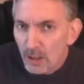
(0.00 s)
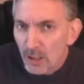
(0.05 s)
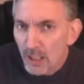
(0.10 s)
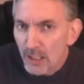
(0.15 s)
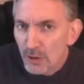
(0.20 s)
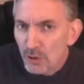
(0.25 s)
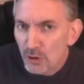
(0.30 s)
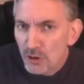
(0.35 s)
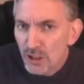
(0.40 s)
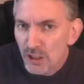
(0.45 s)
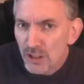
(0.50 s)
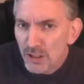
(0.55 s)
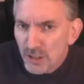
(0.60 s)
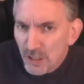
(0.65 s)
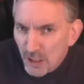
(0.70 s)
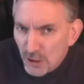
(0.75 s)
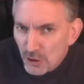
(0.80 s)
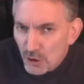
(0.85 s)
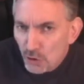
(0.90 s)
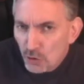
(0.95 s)
Let those
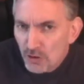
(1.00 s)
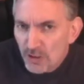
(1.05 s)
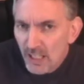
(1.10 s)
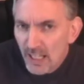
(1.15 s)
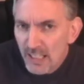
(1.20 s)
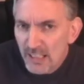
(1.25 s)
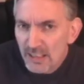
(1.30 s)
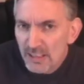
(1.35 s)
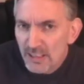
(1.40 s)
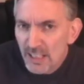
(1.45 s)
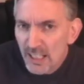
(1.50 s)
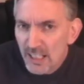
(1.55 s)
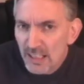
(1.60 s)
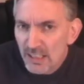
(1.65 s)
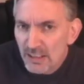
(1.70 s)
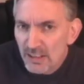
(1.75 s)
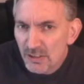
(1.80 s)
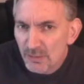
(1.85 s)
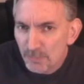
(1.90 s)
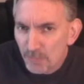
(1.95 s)
initial 10
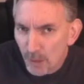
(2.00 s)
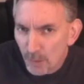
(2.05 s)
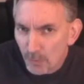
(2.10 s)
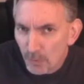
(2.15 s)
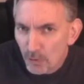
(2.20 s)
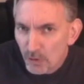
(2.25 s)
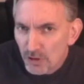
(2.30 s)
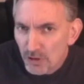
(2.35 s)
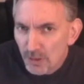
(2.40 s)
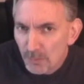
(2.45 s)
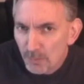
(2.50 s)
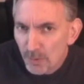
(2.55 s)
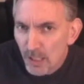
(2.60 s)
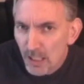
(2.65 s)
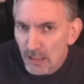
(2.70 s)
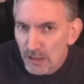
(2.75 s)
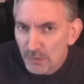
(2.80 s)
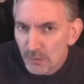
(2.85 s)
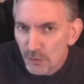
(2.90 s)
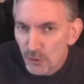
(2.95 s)
seconds of bubbles to
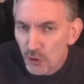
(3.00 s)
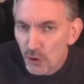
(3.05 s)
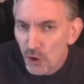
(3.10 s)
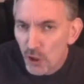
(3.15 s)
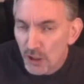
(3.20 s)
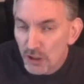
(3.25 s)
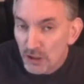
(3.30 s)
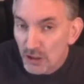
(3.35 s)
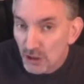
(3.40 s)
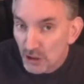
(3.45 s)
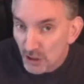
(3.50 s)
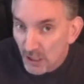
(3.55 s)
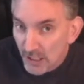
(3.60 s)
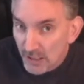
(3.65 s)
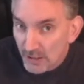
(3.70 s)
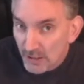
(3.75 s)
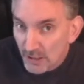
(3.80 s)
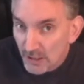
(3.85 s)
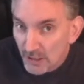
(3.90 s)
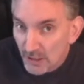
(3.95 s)
pass through
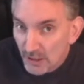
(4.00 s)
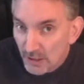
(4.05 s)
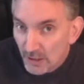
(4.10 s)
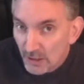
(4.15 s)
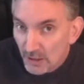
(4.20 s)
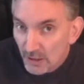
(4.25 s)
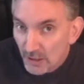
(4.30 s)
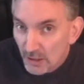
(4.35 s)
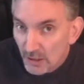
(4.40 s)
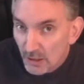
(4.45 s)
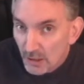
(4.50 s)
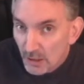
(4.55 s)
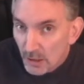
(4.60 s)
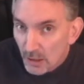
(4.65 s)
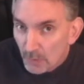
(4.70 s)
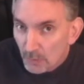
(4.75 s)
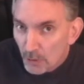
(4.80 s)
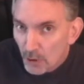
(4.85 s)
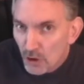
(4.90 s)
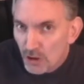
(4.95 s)
uncollected,
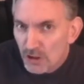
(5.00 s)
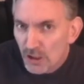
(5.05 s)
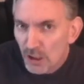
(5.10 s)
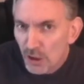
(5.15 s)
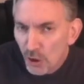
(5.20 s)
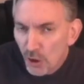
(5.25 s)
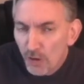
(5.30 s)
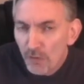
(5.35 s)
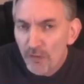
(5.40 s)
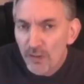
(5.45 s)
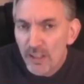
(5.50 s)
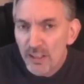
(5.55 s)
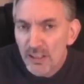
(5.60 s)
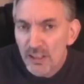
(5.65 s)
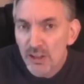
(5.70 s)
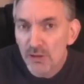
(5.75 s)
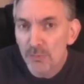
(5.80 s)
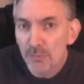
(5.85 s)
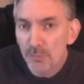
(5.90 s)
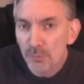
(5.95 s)
because a lot of
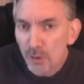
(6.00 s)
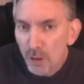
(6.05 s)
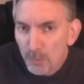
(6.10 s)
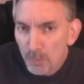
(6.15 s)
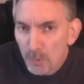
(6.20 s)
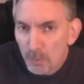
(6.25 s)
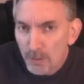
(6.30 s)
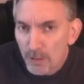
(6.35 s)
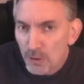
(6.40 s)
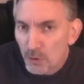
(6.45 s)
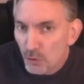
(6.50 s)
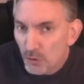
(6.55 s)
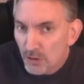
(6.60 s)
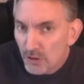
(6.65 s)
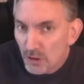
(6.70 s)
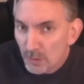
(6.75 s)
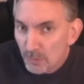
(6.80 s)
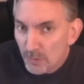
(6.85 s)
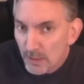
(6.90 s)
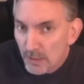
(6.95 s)
this is probably
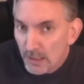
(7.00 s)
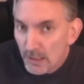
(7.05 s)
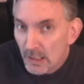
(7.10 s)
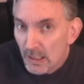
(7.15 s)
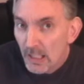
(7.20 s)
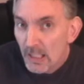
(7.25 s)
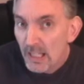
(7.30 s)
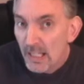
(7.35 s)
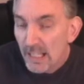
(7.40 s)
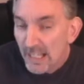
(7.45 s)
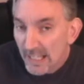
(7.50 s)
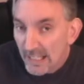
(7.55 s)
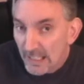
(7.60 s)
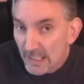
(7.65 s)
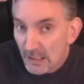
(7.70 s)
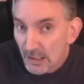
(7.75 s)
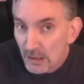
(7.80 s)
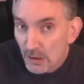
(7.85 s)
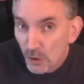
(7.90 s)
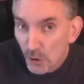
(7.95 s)
going to be
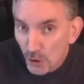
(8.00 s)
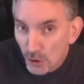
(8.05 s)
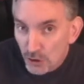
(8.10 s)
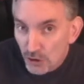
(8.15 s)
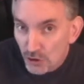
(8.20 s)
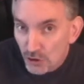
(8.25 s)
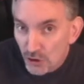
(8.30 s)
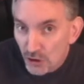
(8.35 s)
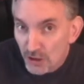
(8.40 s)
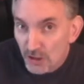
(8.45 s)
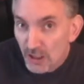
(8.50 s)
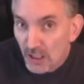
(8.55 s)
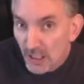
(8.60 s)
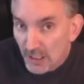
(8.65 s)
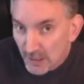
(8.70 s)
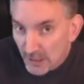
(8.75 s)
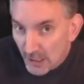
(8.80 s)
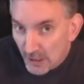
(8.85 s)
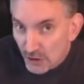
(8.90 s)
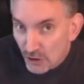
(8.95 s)
air, oxygen
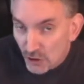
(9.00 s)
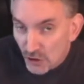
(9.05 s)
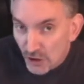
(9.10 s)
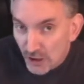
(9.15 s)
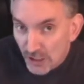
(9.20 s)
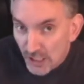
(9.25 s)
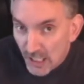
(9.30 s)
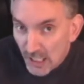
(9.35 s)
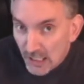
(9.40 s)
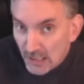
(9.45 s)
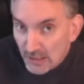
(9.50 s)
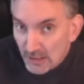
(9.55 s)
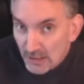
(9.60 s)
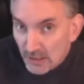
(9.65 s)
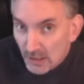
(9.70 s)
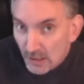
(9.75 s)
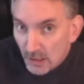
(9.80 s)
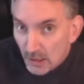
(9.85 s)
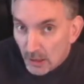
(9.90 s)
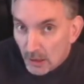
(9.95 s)
and nitrogen
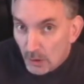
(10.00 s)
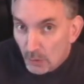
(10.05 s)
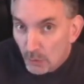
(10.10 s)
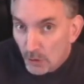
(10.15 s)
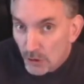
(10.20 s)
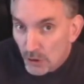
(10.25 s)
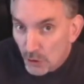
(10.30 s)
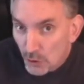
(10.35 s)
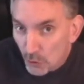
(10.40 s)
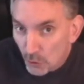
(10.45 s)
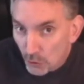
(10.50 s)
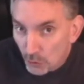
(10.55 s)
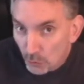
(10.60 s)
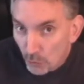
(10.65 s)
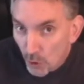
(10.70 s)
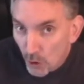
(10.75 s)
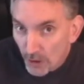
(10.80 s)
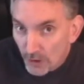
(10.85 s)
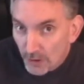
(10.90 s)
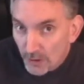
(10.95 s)
gas, which you don't
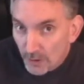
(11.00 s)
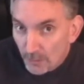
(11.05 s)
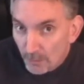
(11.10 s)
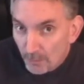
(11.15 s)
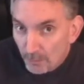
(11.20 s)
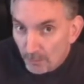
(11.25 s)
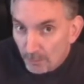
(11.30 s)
want.